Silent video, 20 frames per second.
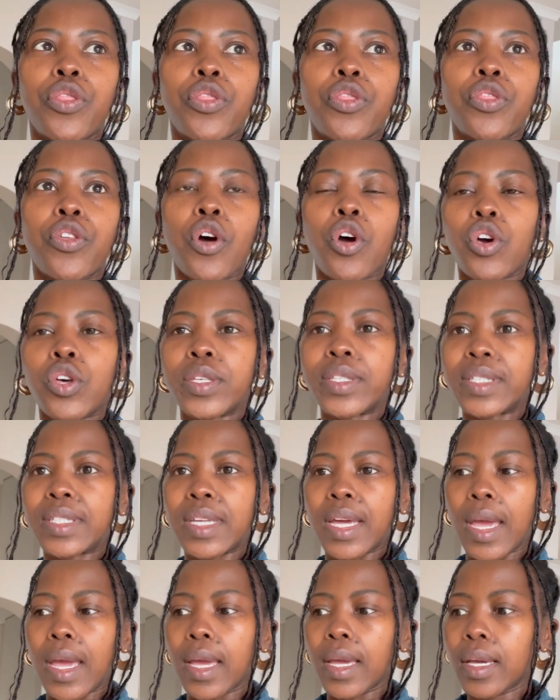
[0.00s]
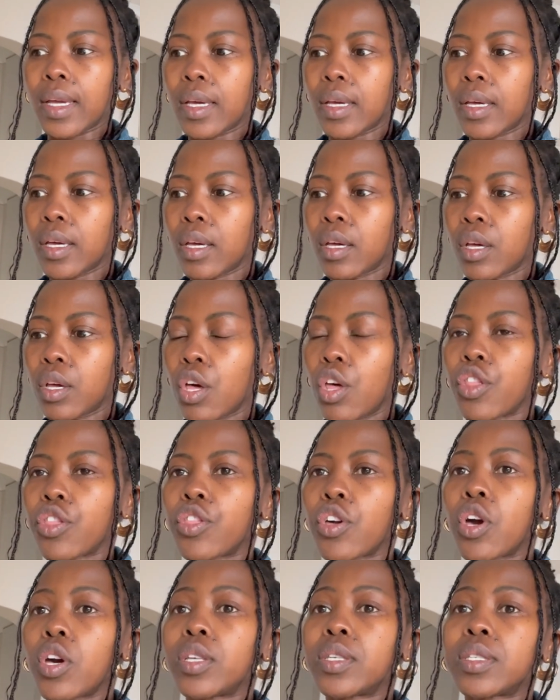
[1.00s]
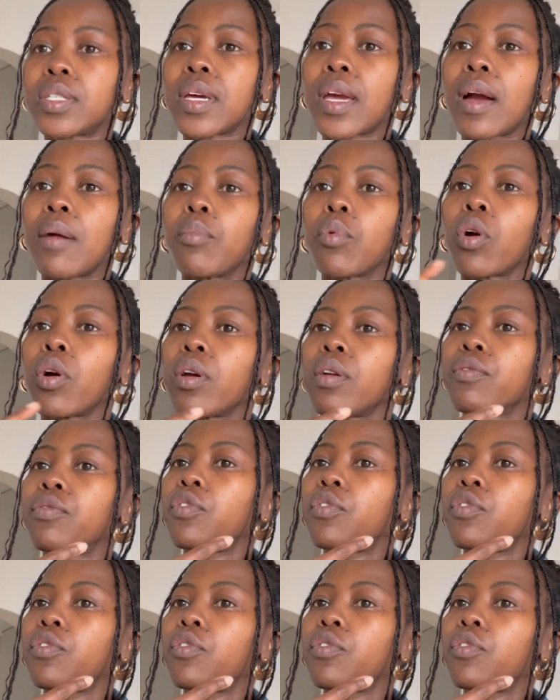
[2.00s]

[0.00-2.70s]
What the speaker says: Thursday, I'm going